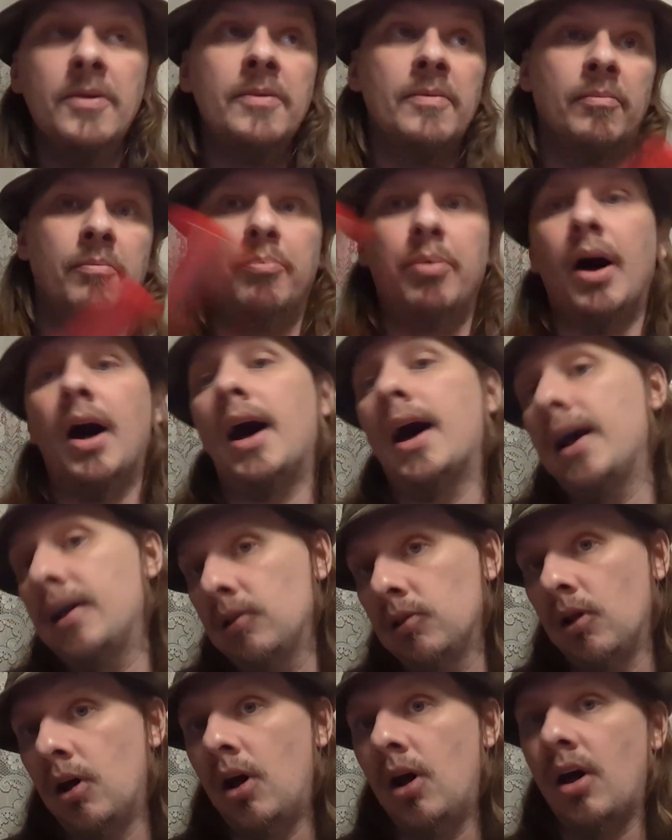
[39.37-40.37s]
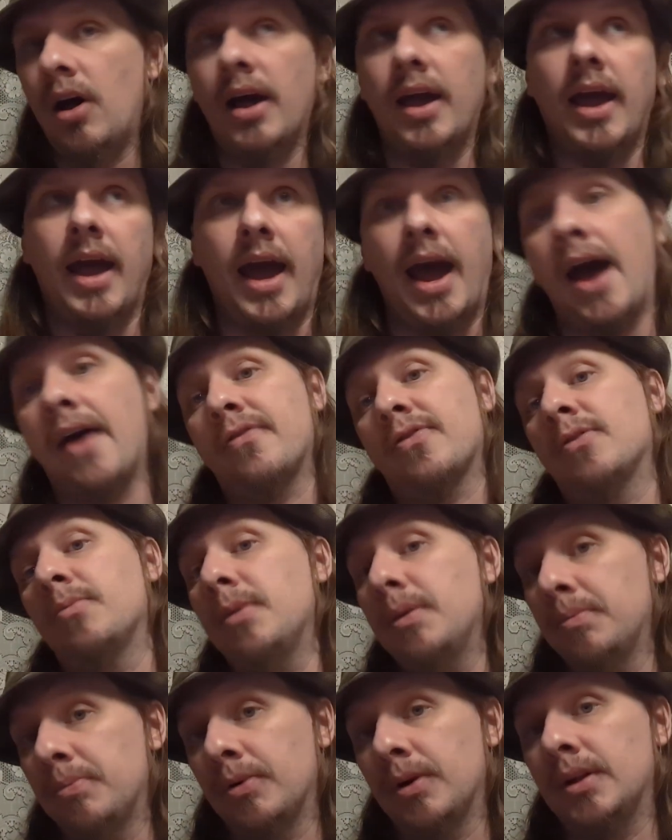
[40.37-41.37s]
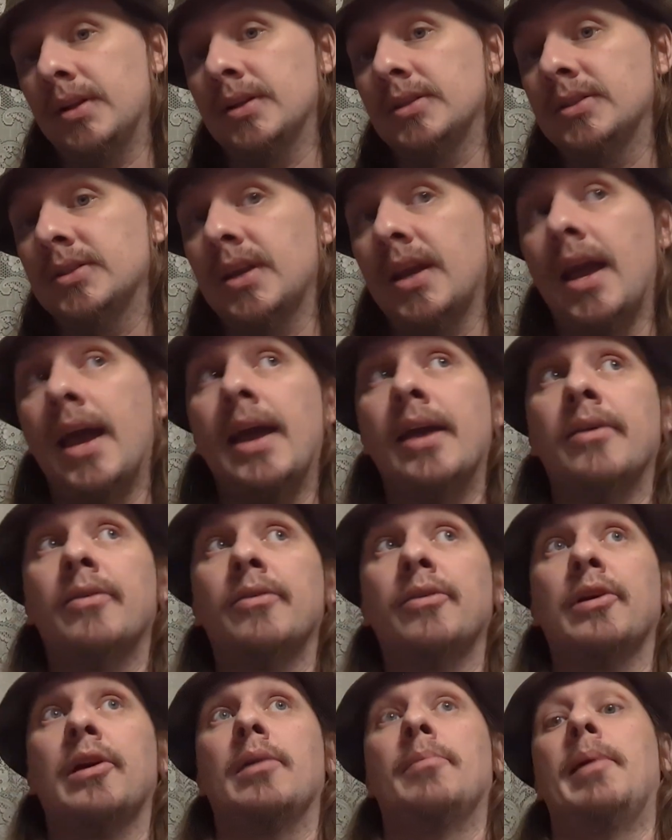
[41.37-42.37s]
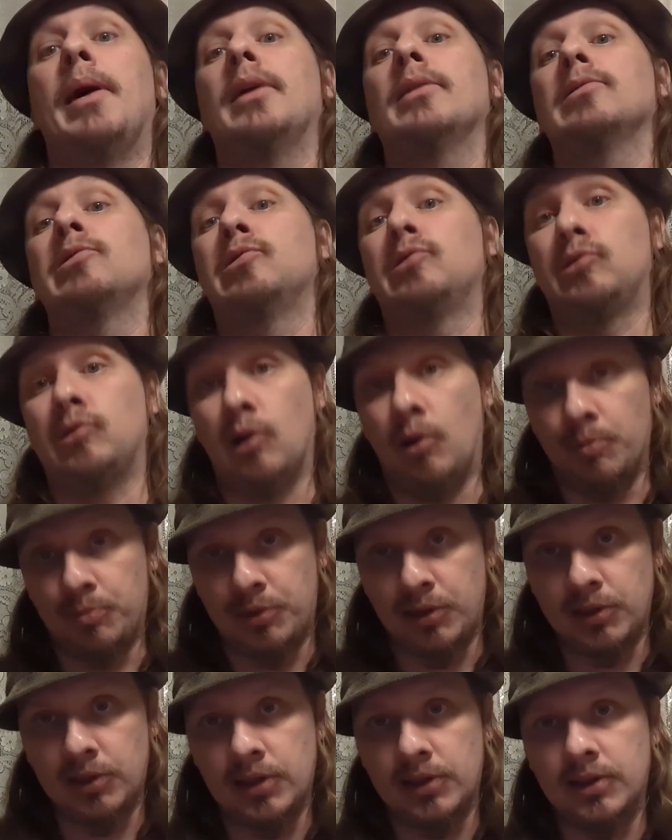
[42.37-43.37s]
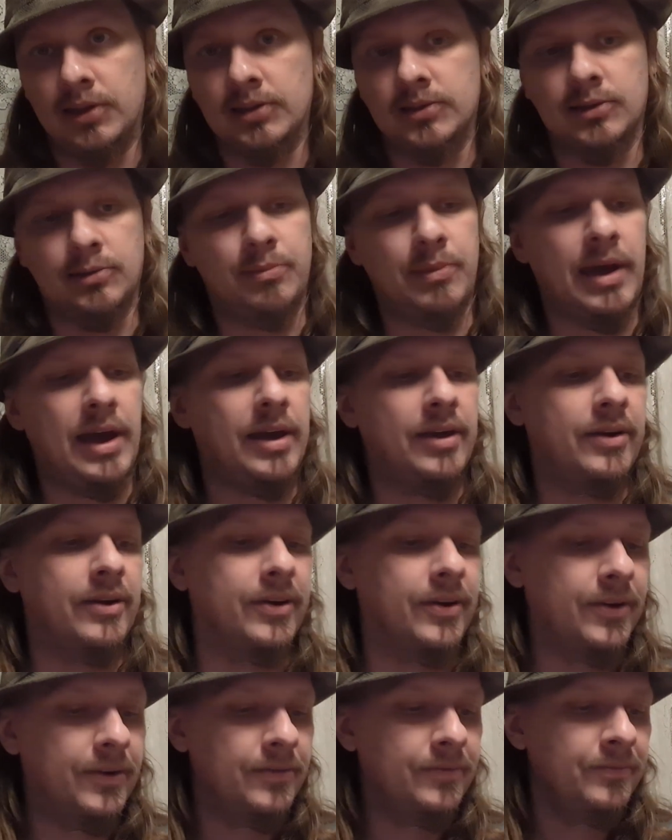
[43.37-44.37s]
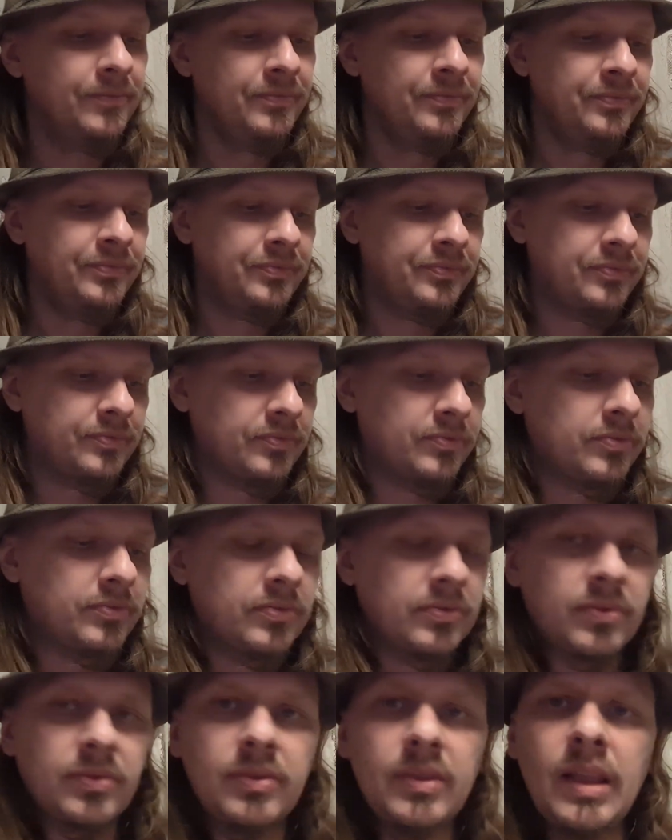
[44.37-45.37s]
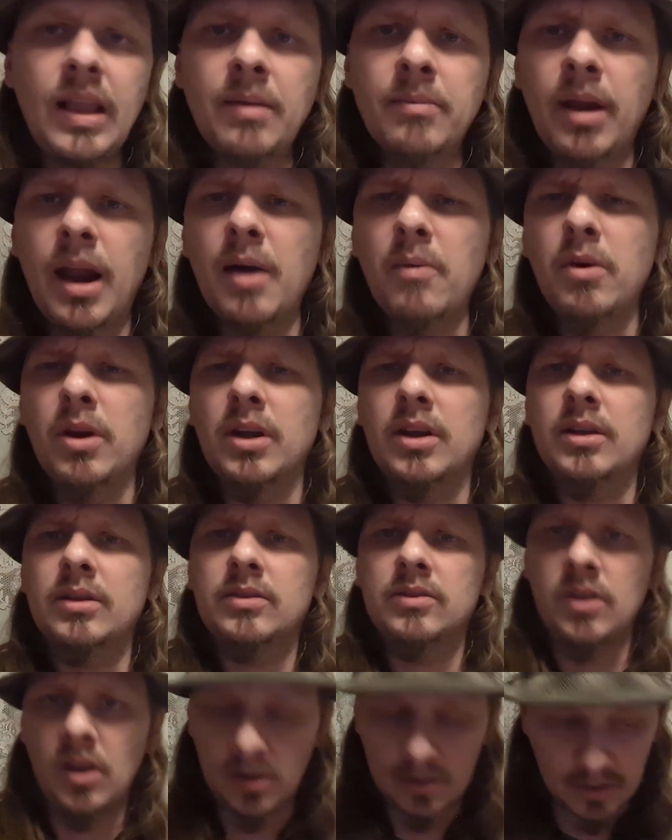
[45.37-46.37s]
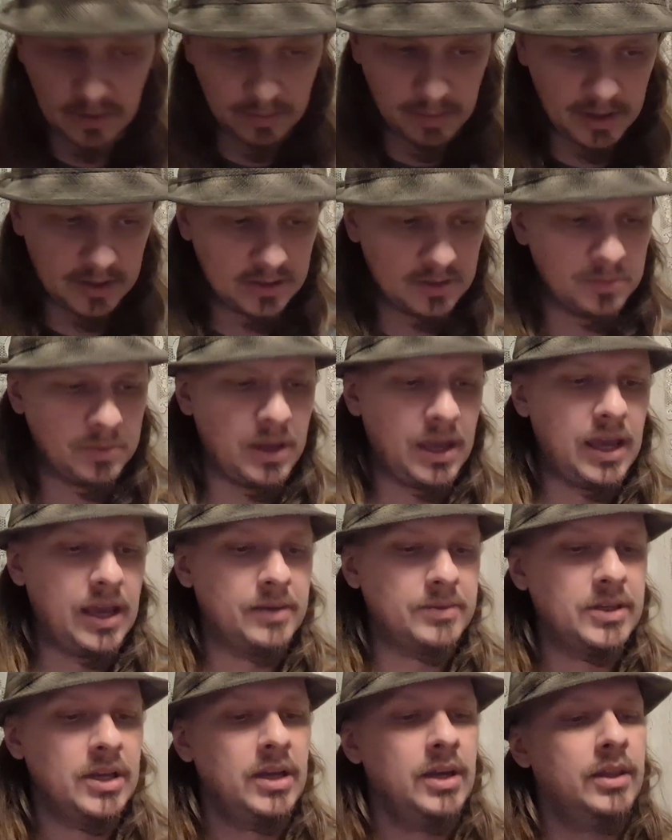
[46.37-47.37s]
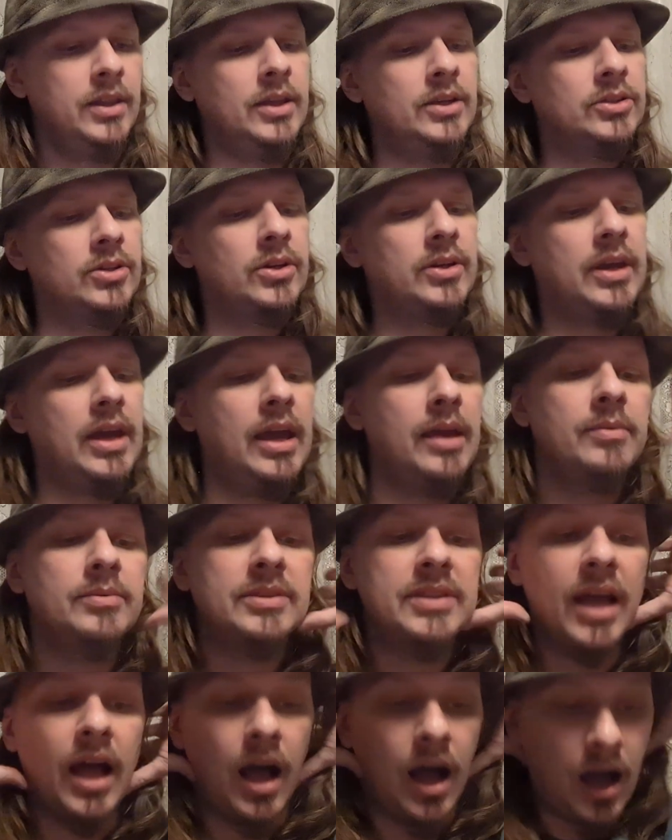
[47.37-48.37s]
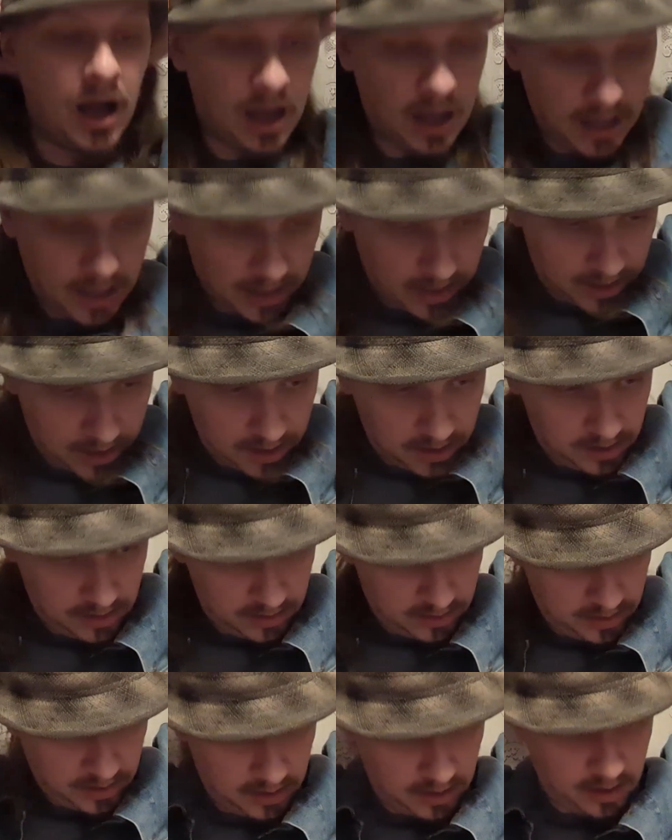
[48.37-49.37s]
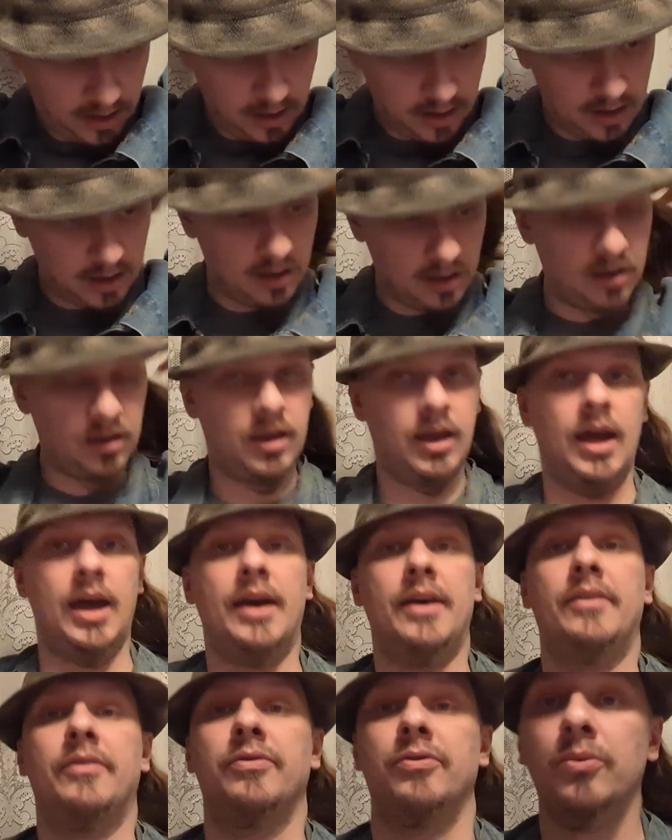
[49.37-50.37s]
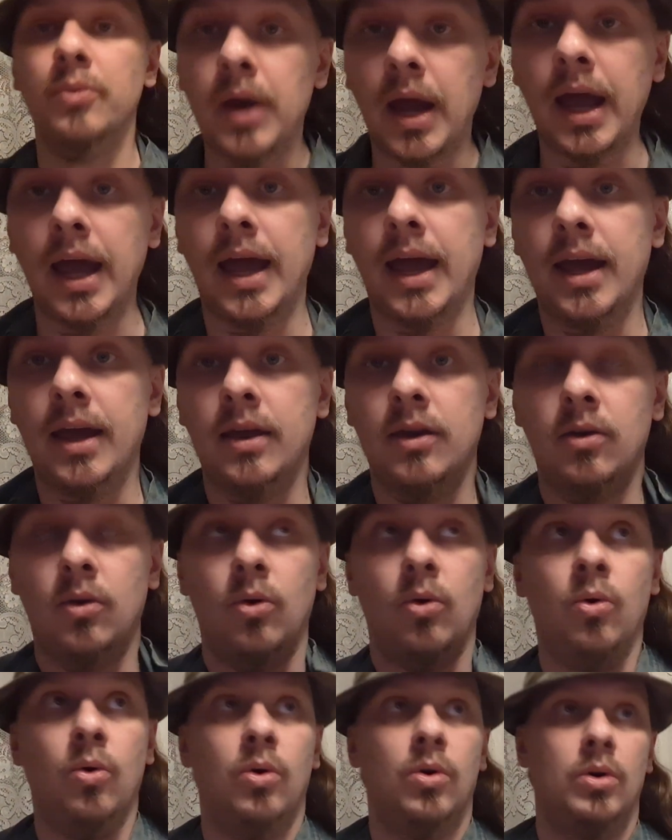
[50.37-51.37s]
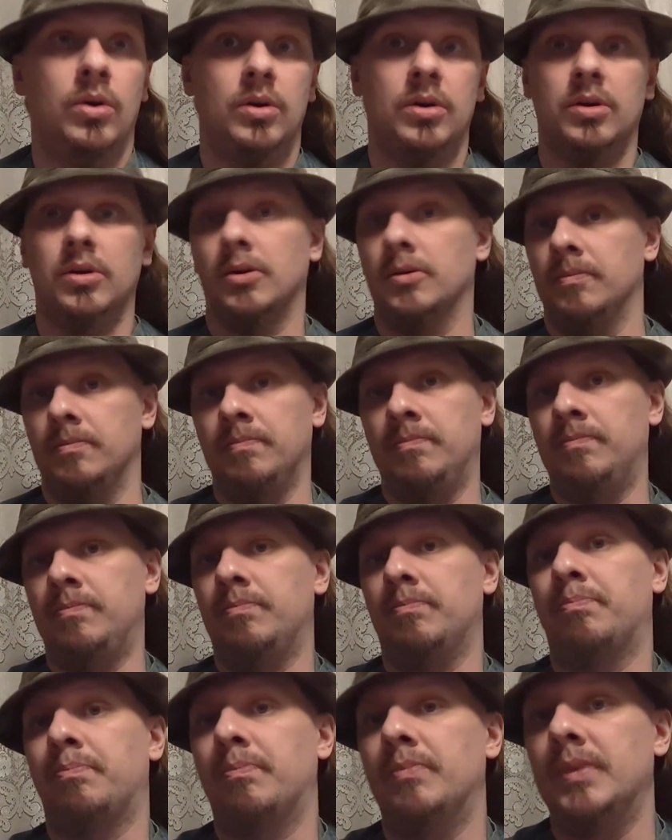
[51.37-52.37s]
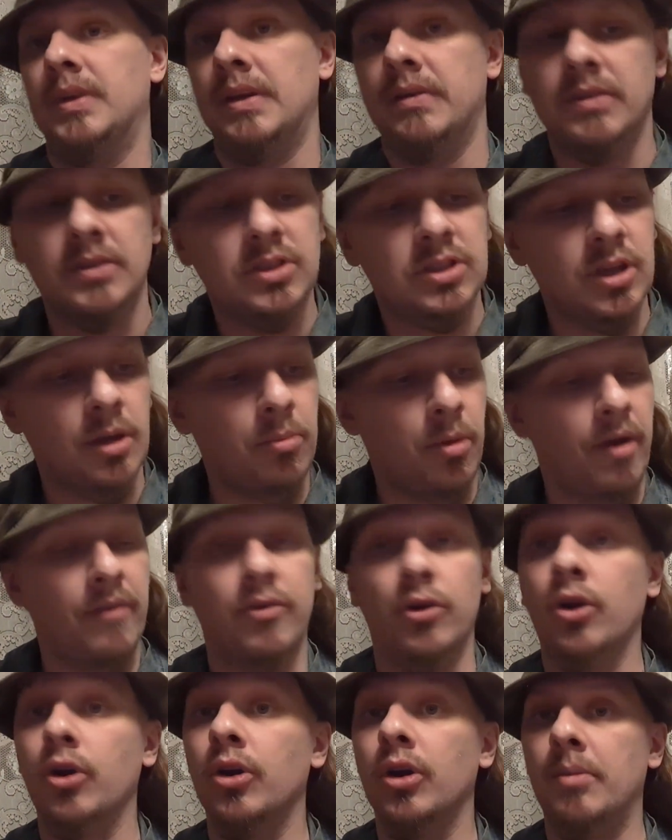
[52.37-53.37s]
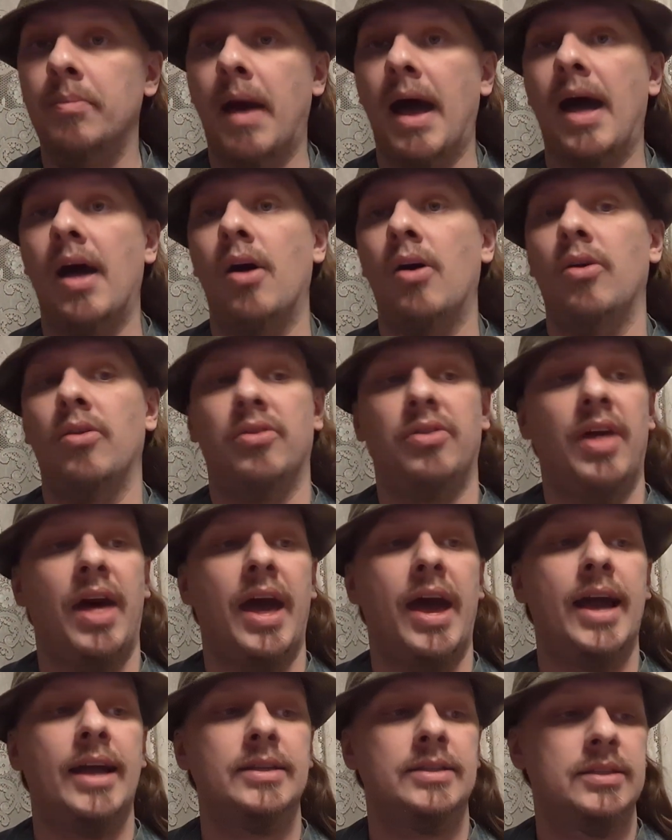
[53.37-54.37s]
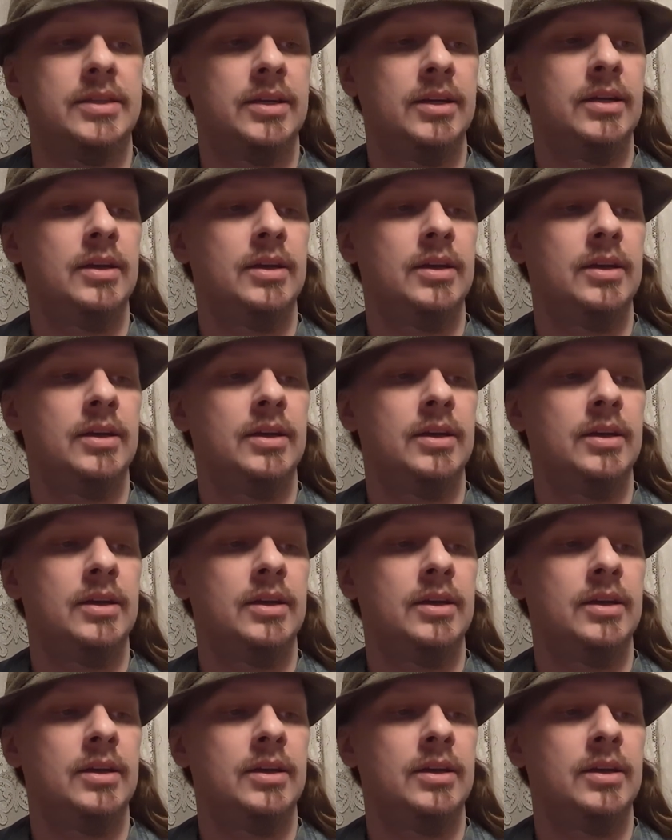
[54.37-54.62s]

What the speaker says: By law, I have to be pointlessly angry about something that doesn't matter. But I want to talk about some games. These are games that I have read or even some have heard about that